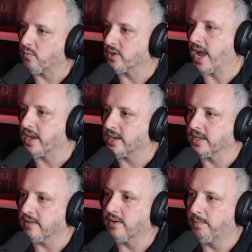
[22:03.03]
We're not going to
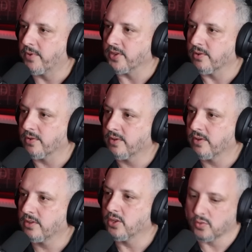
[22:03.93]
give up on you.
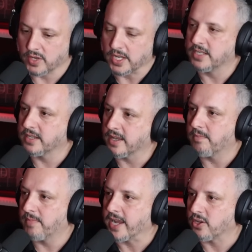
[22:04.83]
Mm-hmm. You need to
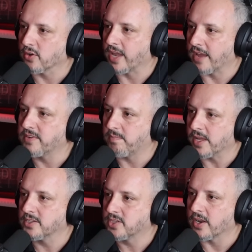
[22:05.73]
come back. Your life
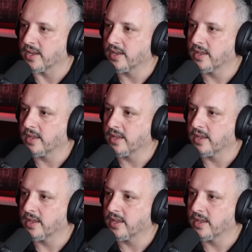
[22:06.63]
depends on it.